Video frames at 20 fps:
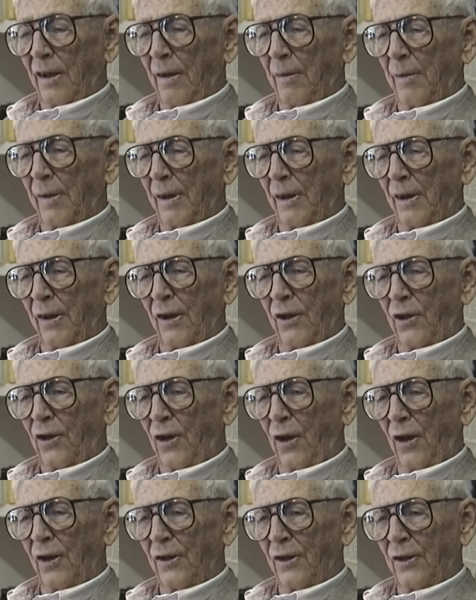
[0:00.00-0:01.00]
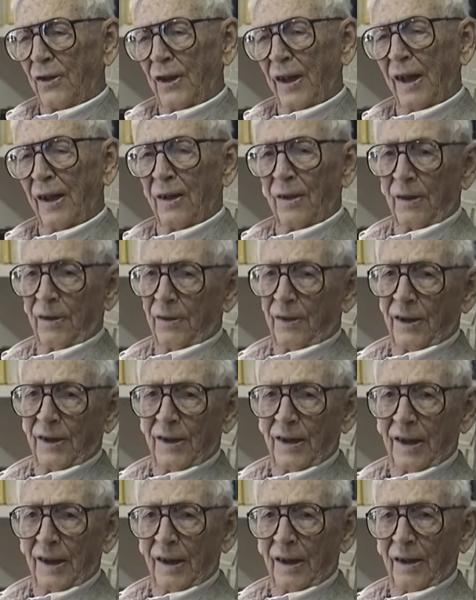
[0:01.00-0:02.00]
I mean, the tenor of the
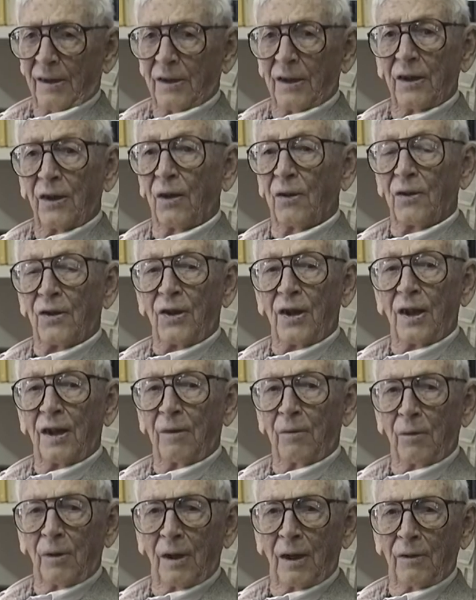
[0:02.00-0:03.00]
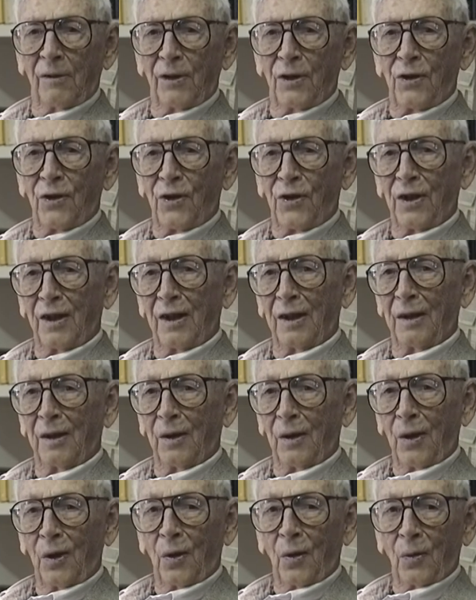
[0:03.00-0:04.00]
town. You don't see, whenever you see
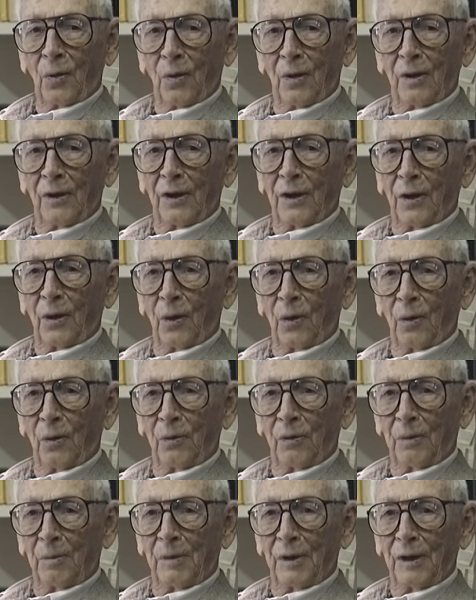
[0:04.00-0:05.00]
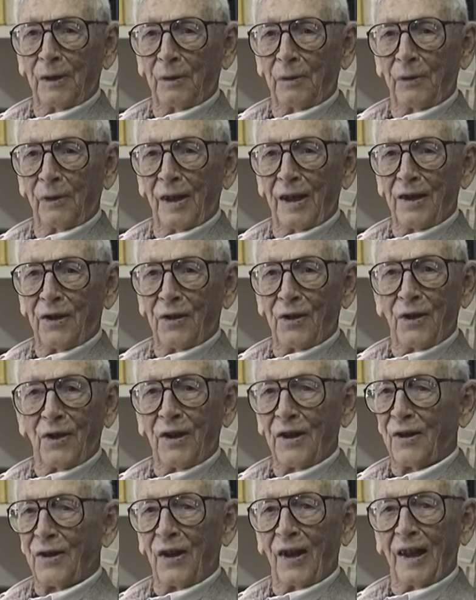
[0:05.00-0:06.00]
one of the old familiar faces,
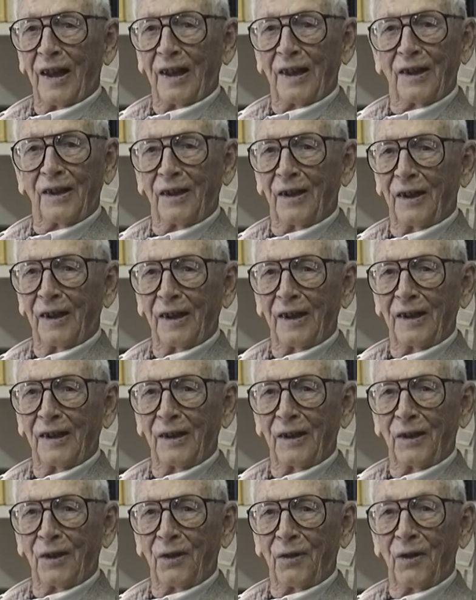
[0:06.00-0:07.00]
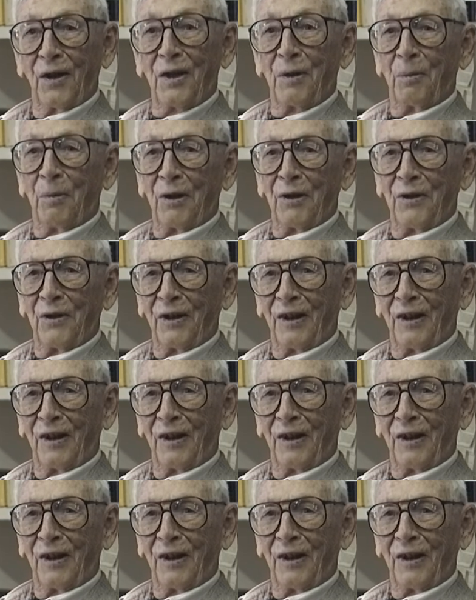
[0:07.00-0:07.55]
it's like uh, Christmas.